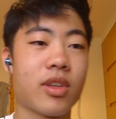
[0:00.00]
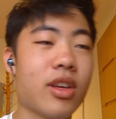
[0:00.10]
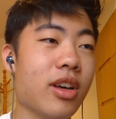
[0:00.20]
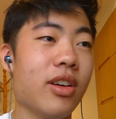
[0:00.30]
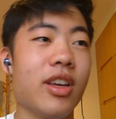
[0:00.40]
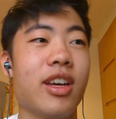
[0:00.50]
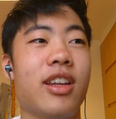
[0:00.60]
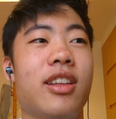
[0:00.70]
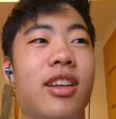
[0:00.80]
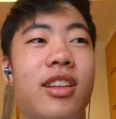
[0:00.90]
Oh yeah,
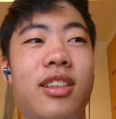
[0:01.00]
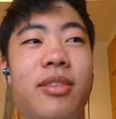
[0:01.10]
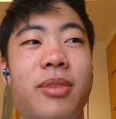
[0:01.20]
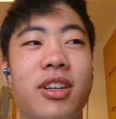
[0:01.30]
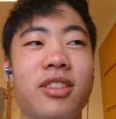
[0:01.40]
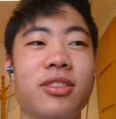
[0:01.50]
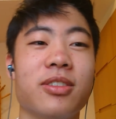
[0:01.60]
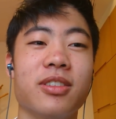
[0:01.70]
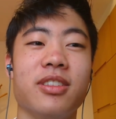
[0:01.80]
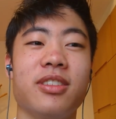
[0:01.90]
the the mock Google
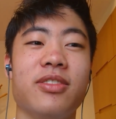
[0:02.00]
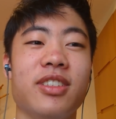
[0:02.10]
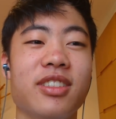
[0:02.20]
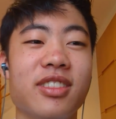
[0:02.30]
interview.